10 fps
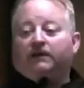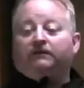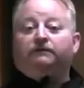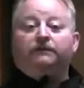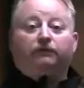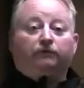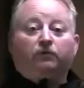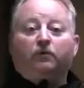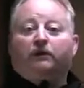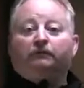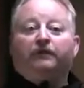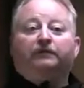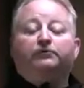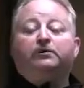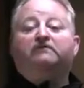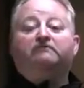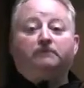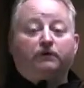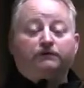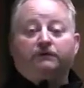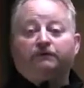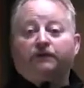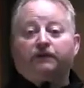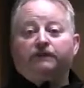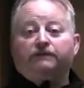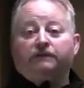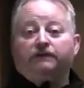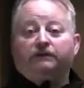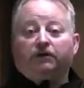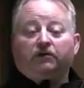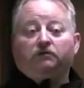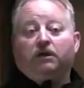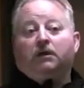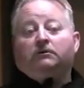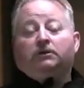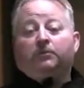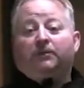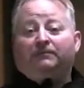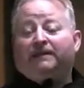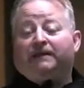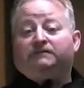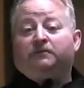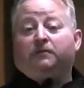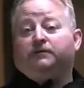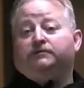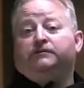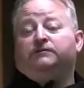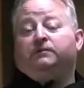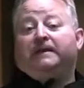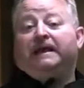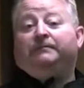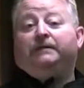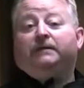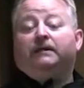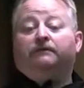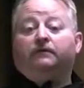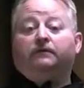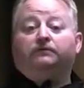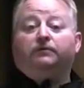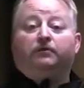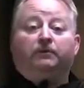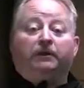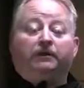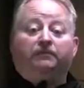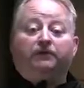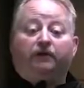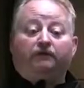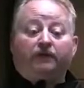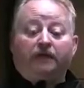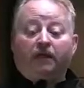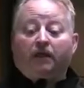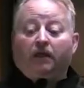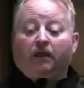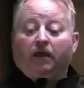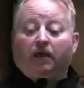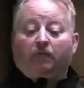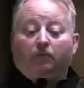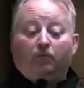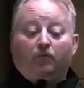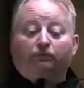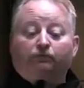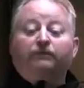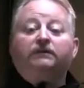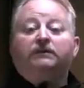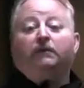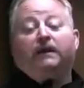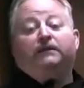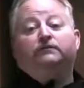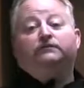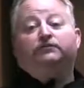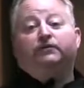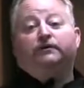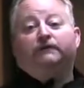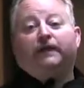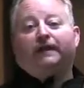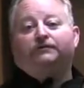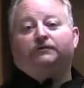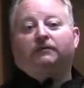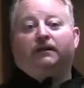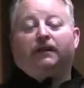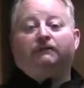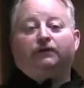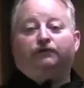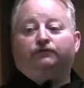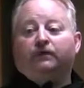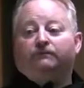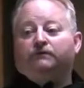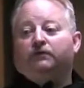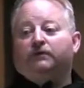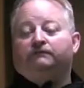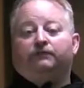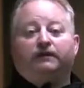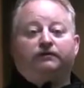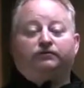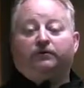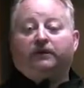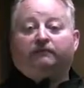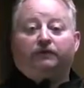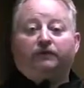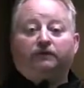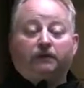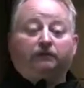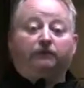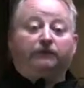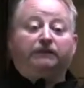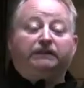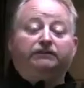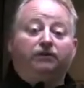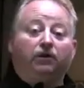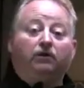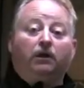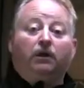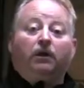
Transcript: I've given you a real quick run through of most of the things you need to know. You'll probably have some questions. We'll be happy to cover those when you're picking up the RV. We really want you to enjoy your vacation and have a good trip, so we've tried to show you everything that you really need to know.